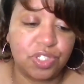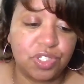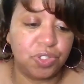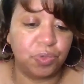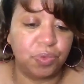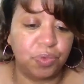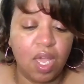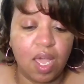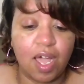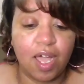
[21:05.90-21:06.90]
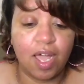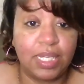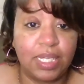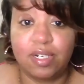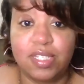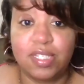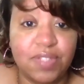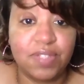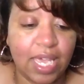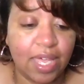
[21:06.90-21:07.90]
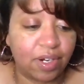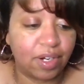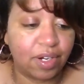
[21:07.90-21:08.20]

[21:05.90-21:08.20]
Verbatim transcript: to um, get self together,